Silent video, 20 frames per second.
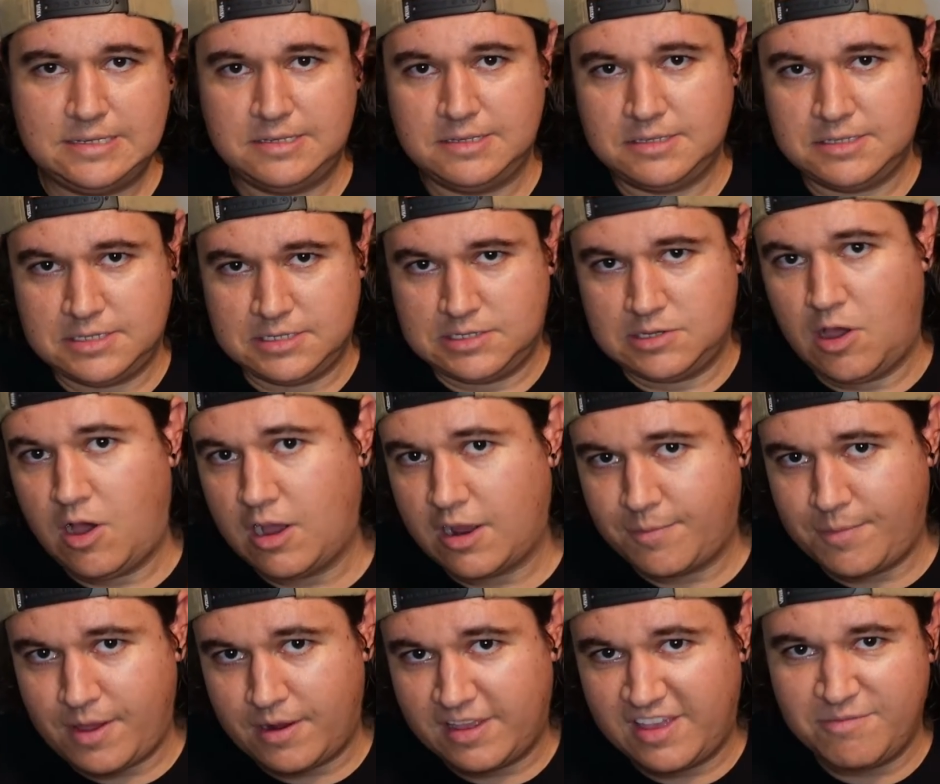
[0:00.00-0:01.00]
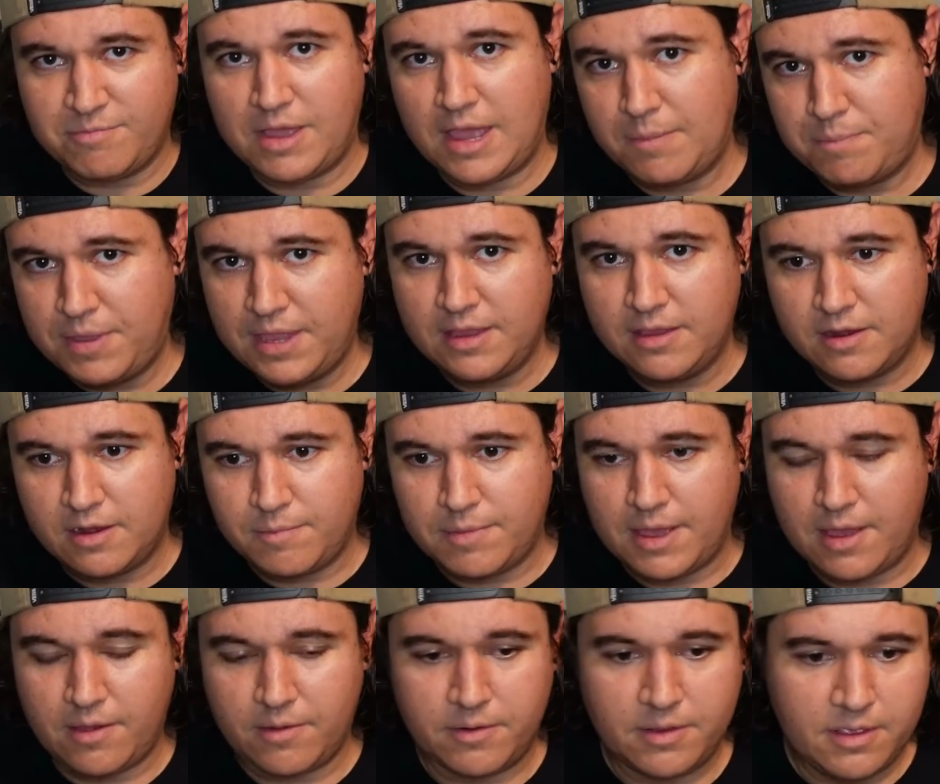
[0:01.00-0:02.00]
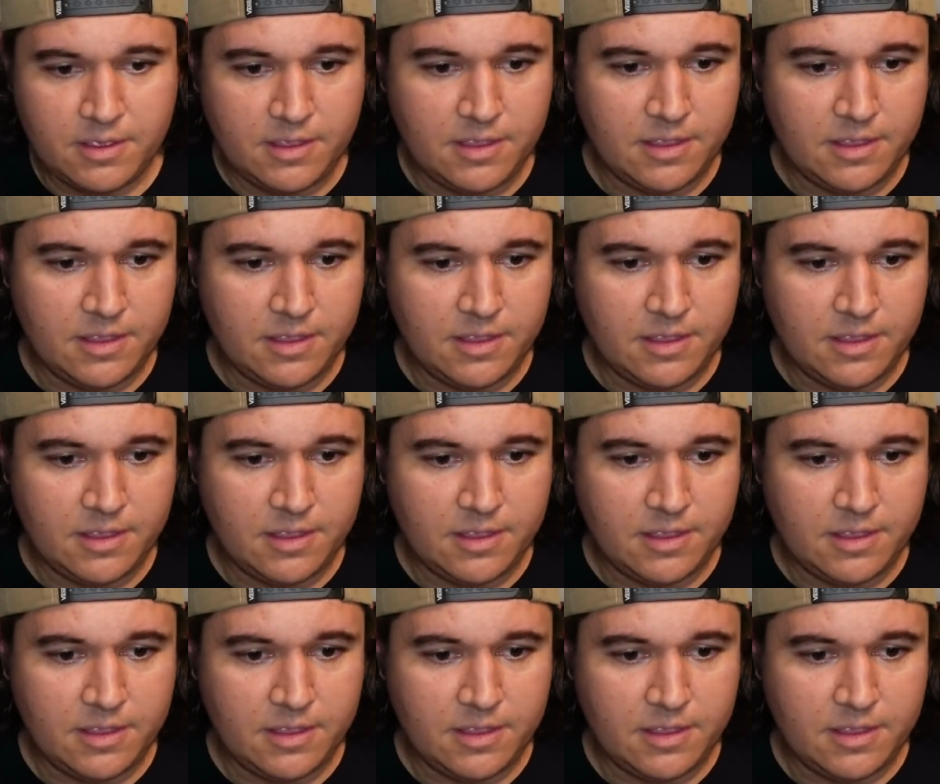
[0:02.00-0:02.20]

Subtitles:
talk about, give my opinion about?